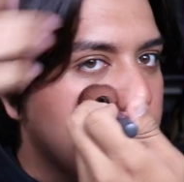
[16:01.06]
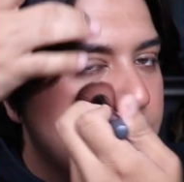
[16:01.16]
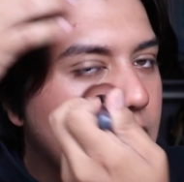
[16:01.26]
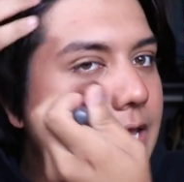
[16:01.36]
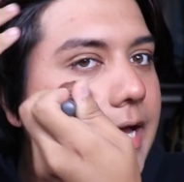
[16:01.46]

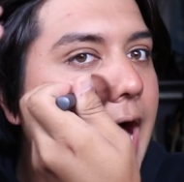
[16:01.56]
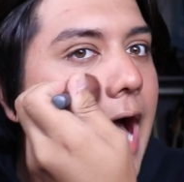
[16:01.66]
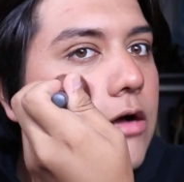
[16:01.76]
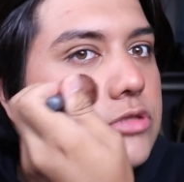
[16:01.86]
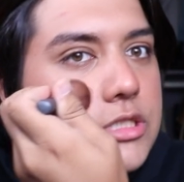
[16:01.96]
over here like,
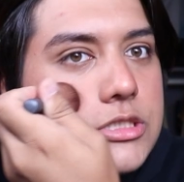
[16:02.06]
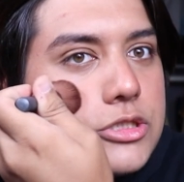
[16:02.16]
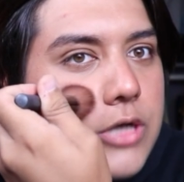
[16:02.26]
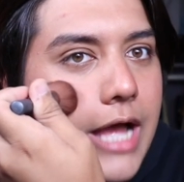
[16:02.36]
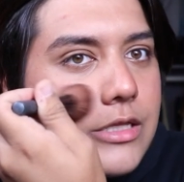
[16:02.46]
I'll
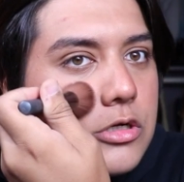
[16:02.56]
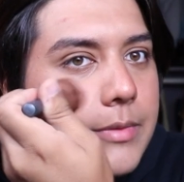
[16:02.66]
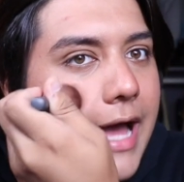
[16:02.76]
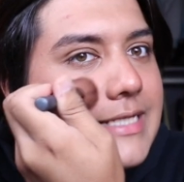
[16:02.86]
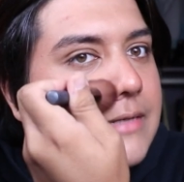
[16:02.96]
just try a little
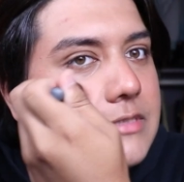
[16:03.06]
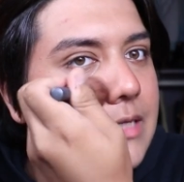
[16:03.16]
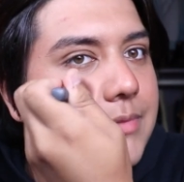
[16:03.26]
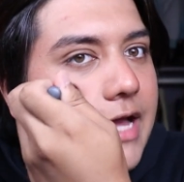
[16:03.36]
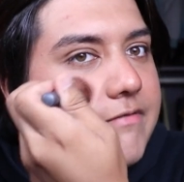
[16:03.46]
bit as I
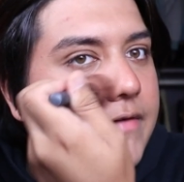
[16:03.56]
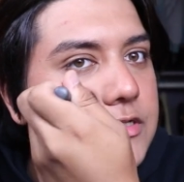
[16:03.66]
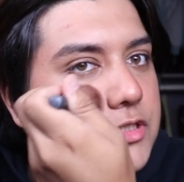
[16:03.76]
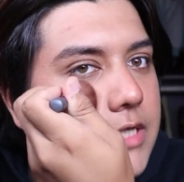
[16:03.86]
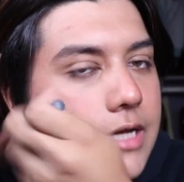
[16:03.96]
dip like
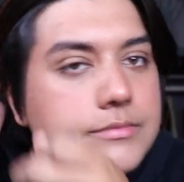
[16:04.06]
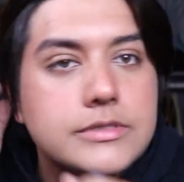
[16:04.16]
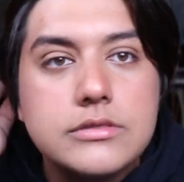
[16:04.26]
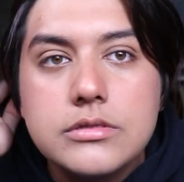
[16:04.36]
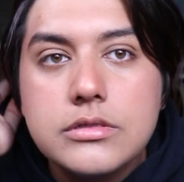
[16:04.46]
500 times.